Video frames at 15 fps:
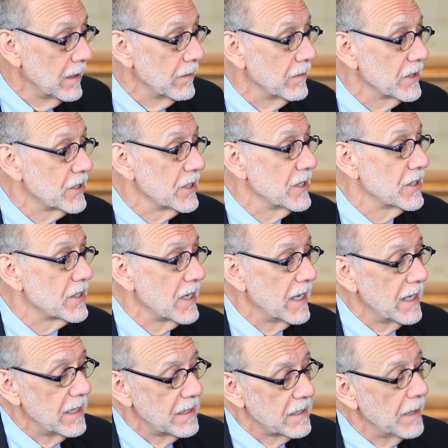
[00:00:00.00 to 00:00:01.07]
which is
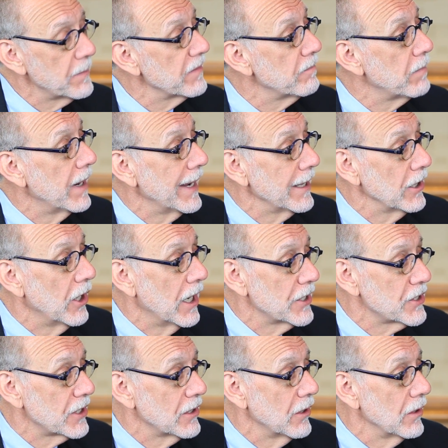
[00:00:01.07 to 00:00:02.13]
a type of
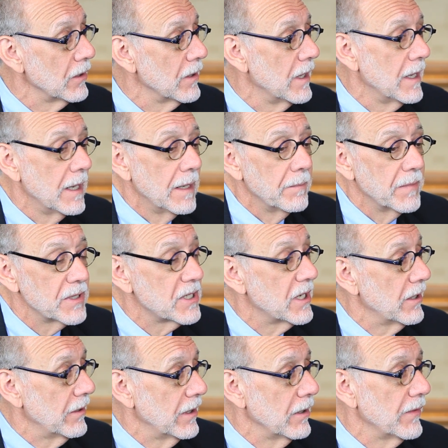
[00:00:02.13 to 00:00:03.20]
biological
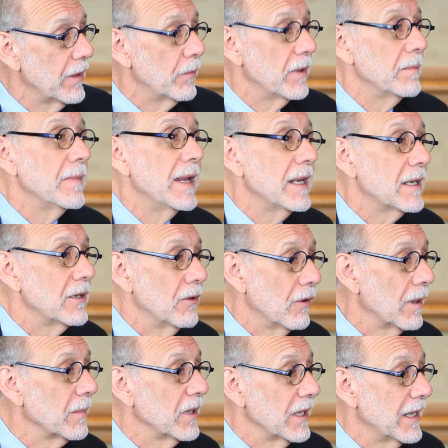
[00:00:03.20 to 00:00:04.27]
material that we make
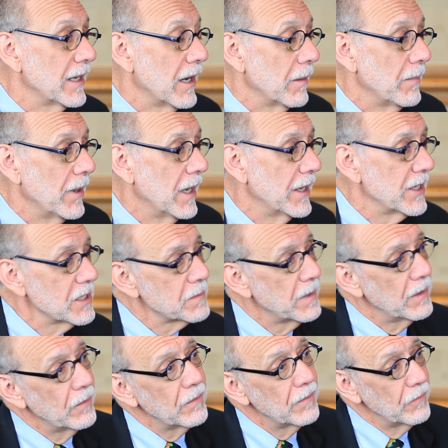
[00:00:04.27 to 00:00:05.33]
normally in our bodies,
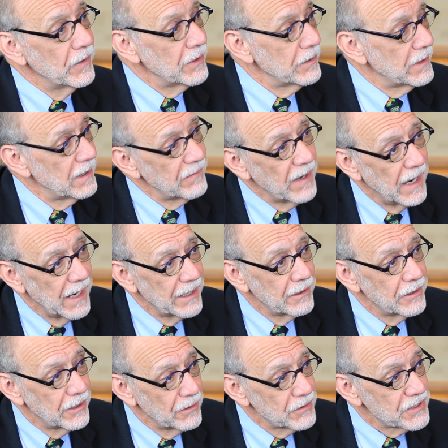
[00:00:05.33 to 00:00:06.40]
but when you give higher
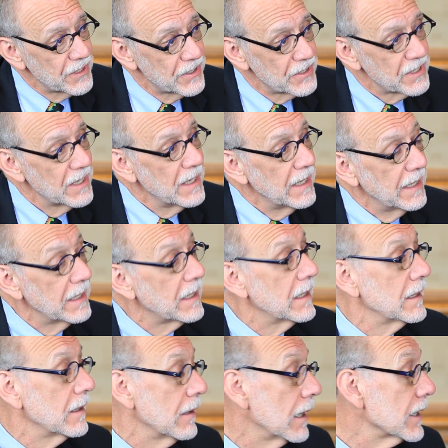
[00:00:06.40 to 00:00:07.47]
doses, it
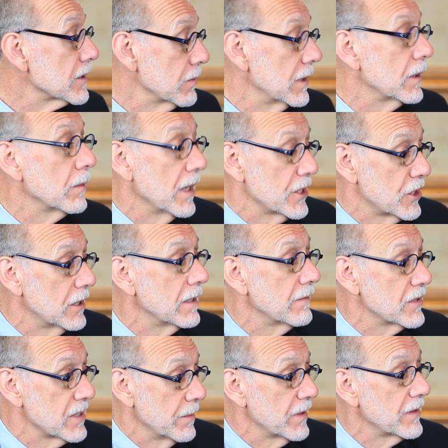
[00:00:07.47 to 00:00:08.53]
can cause regression of
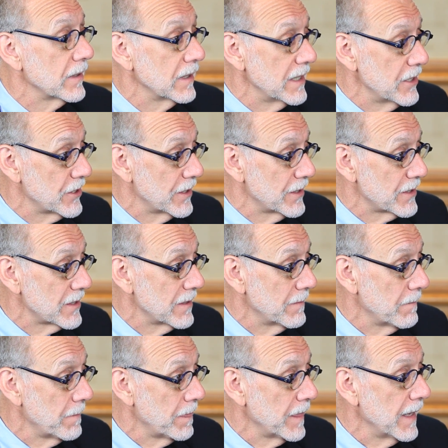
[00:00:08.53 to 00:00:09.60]
some of the lesions.
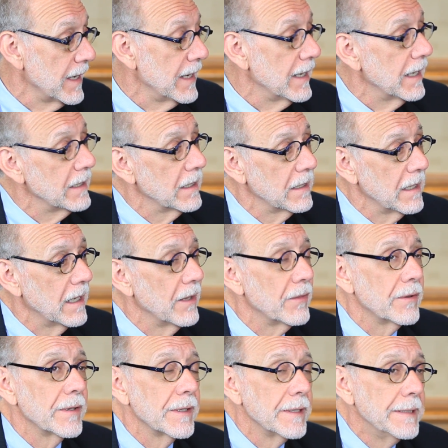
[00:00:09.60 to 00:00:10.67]
And then
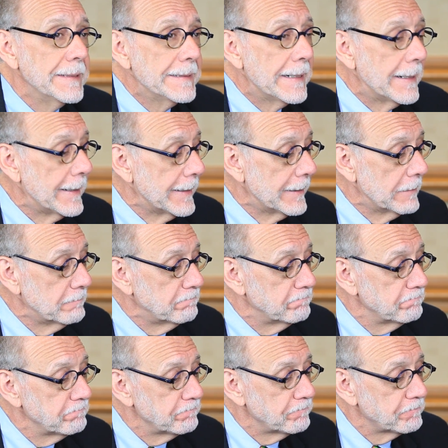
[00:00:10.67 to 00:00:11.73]
other um,
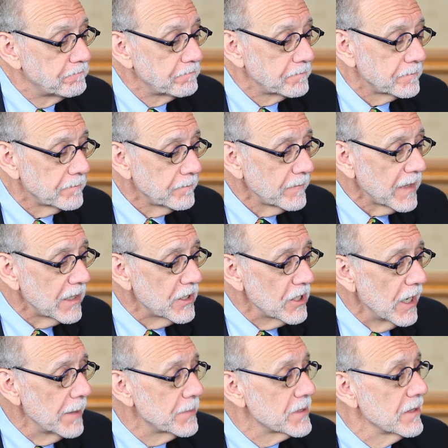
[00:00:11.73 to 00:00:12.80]

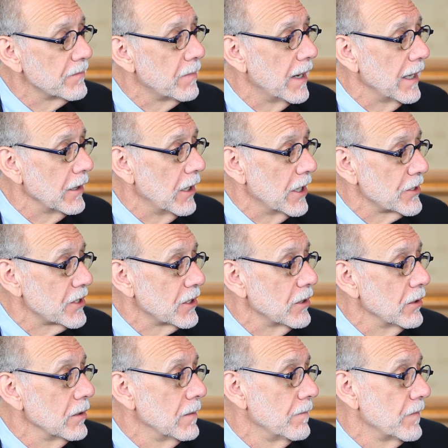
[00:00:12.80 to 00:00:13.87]
types of
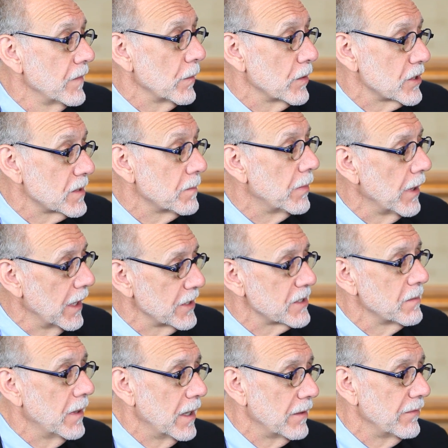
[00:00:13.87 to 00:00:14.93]
biological
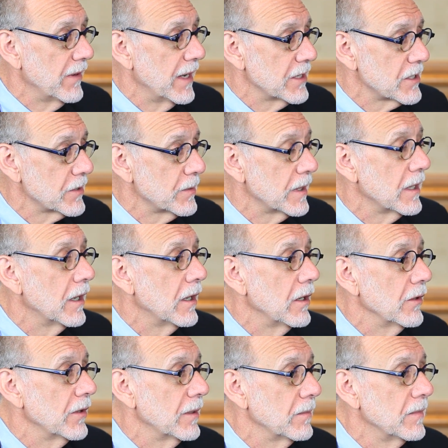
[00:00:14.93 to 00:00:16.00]
response modifiers, as we
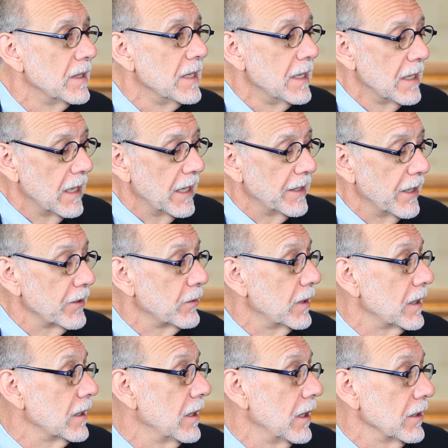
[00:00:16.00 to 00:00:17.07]
call them, another one
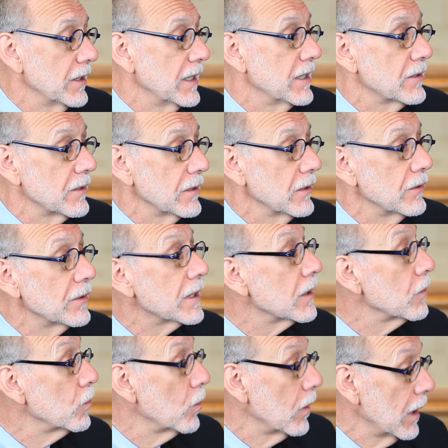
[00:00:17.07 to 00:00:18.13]
called interleukin
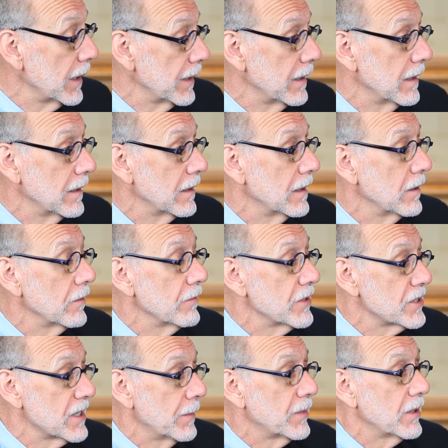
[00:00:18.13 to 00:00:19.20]
1
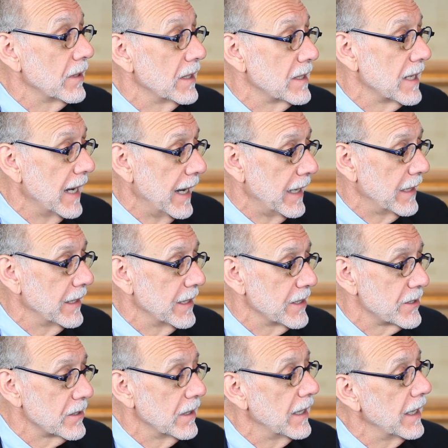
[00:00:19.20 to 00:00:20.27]
receptor
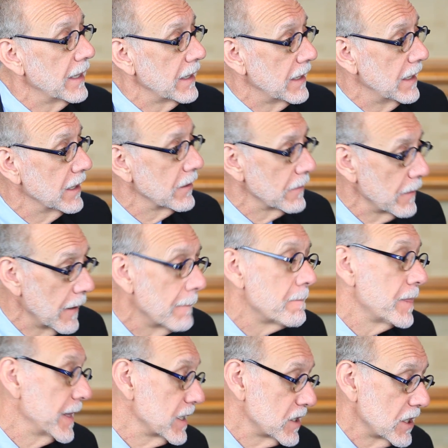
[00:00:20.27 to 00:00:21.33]
antagonist or anakinra
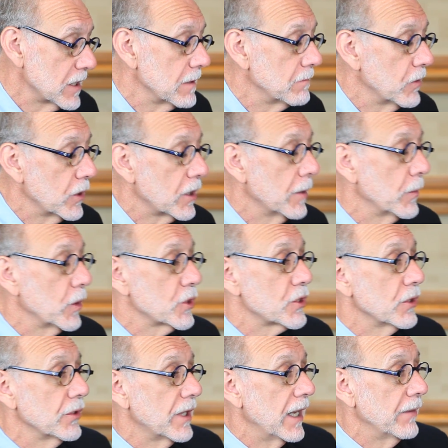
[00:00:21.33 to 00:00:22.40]
is a more
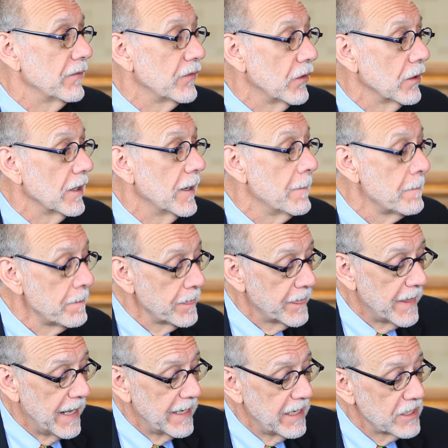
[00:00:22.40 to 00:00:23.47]
commercial name for it.
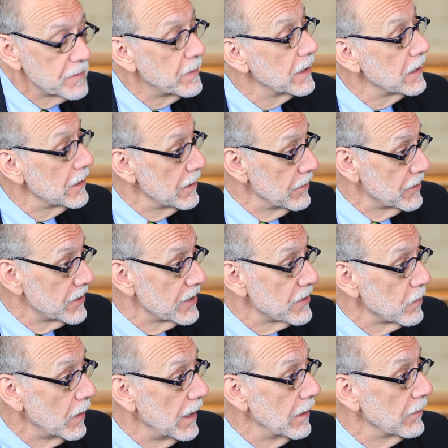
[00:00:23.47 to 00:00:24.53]
That has been used as
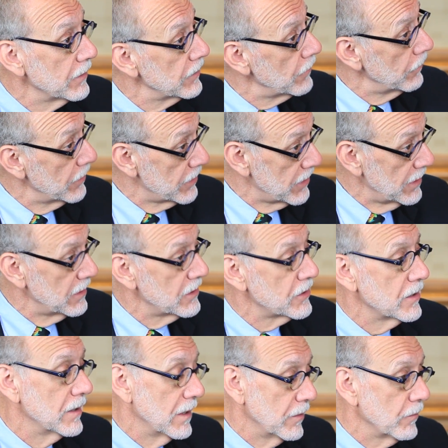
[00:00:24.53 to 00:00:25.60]
well with
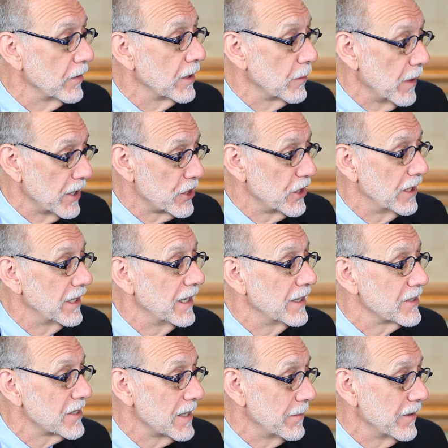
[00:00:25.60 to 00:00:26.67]
regression
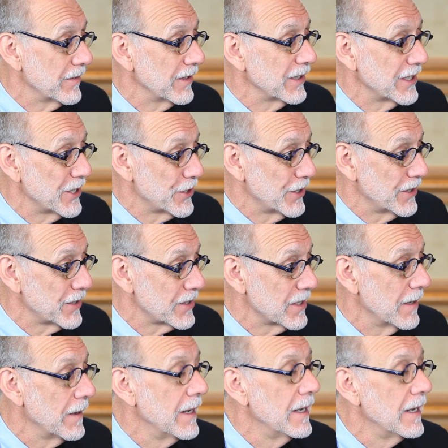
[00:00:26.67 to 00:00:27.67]
in some of the lesions.